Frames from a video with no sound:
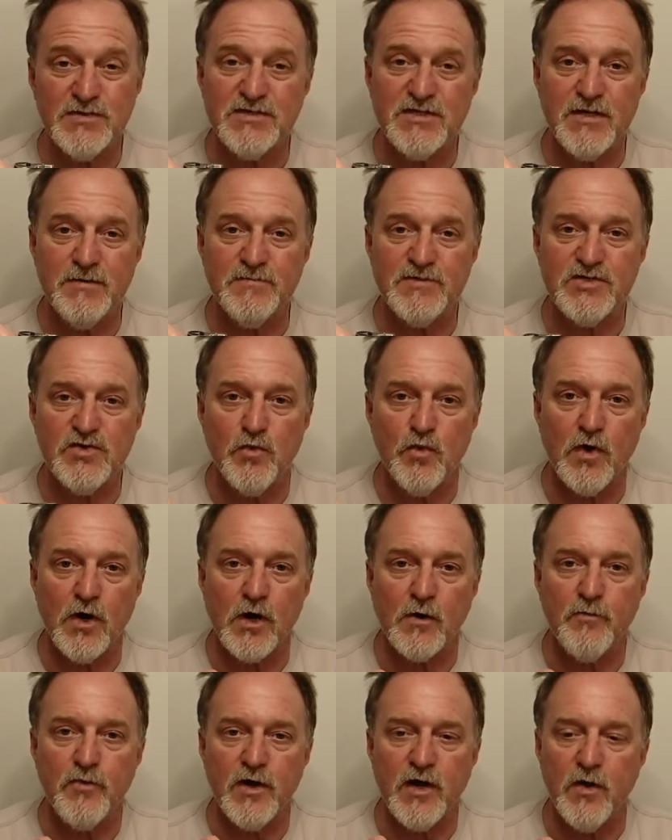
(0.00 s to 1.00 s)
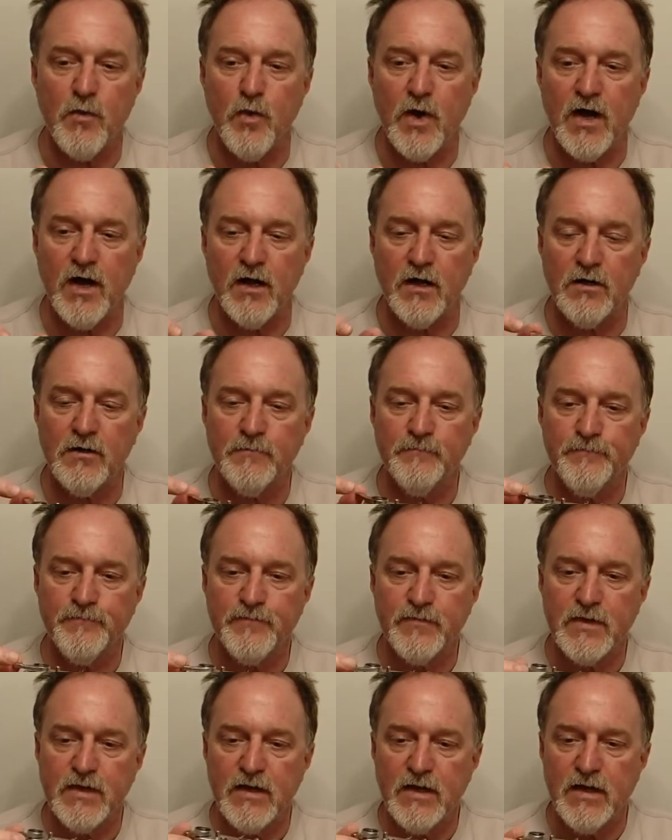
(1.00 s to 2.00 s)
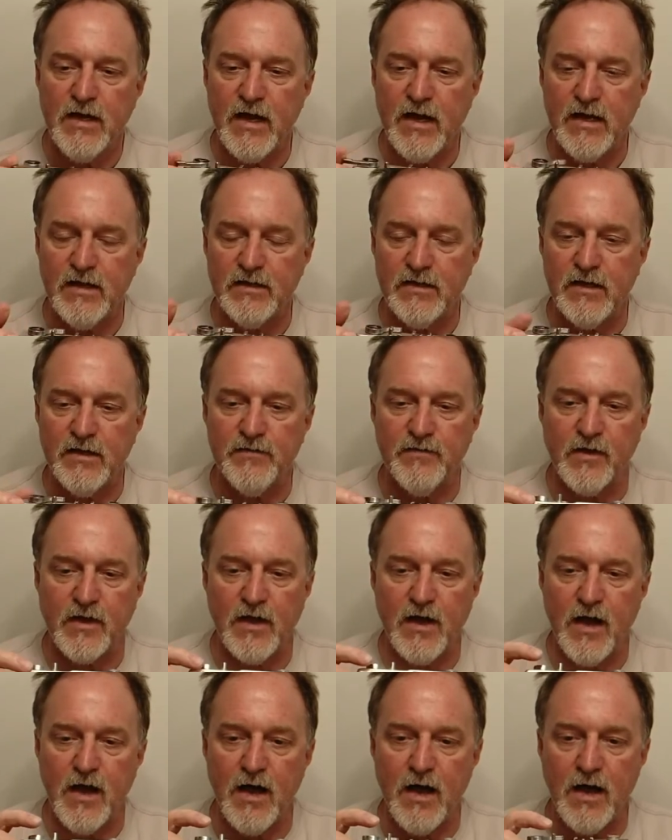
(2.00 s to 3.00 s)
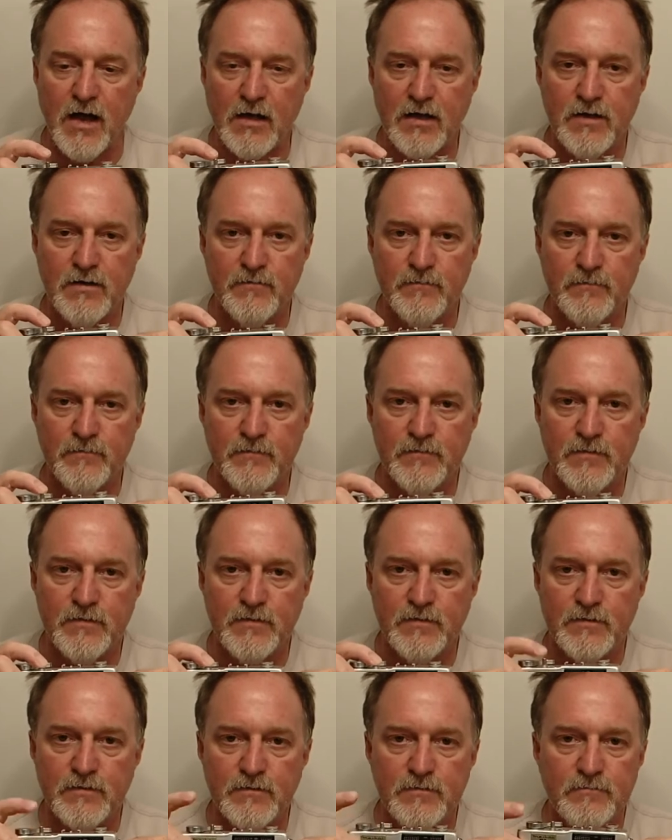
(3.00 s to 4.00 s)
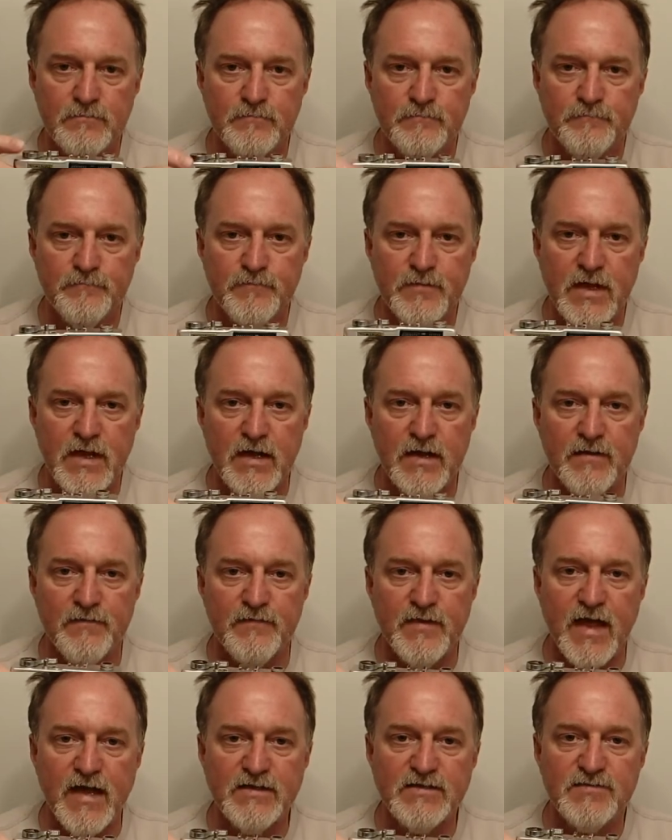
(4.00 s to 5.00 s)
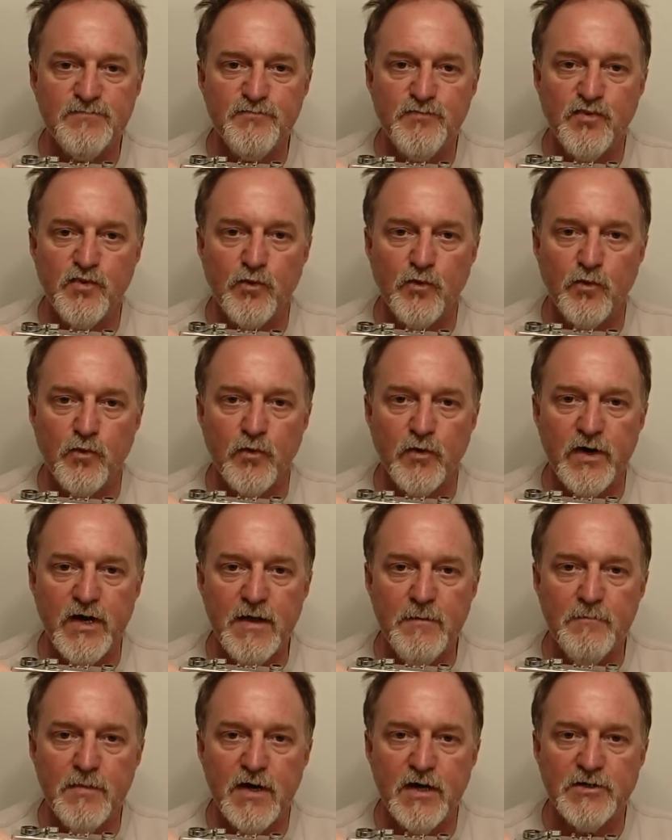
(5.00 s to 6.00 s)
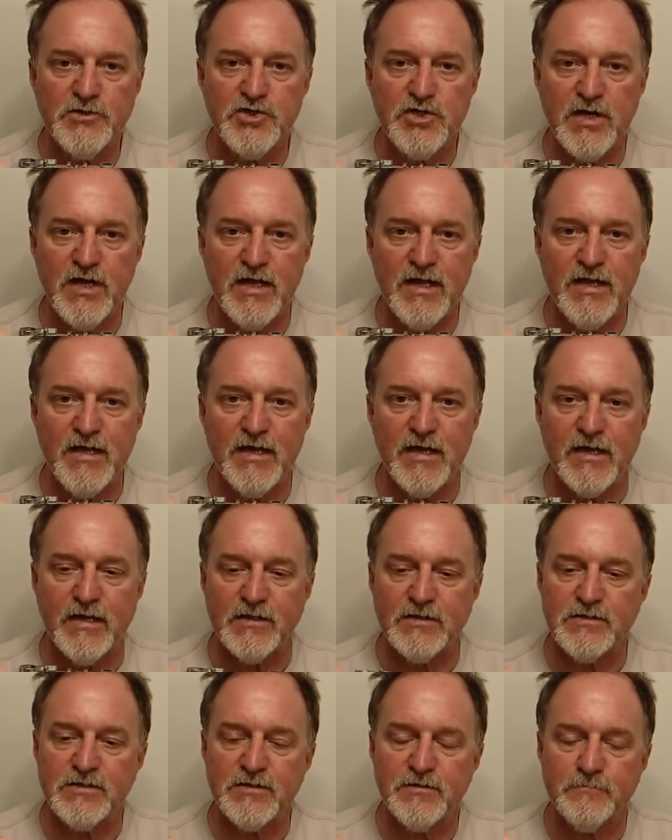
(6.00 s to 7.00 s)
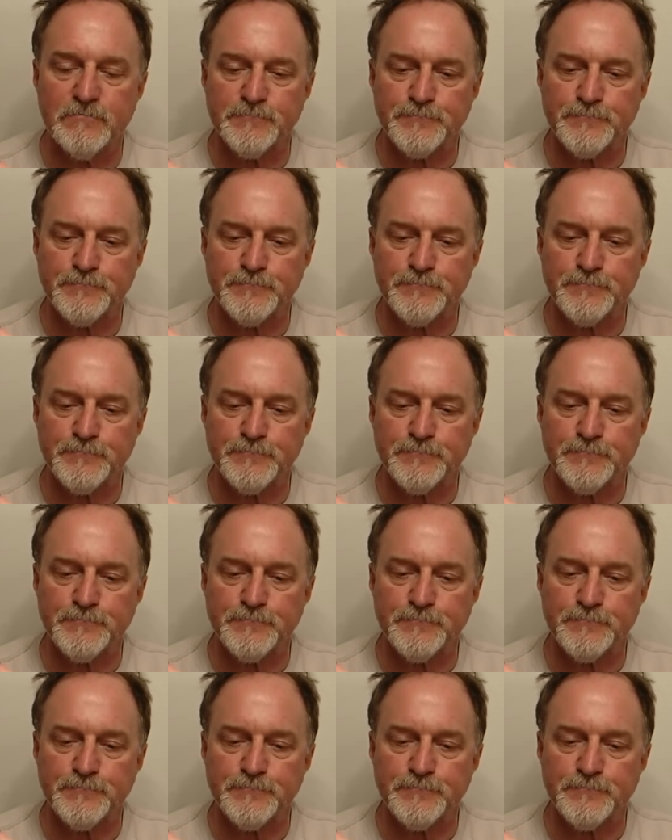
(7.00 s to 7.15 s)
seems to work pretty well. And then the cock, and that's pretty much it.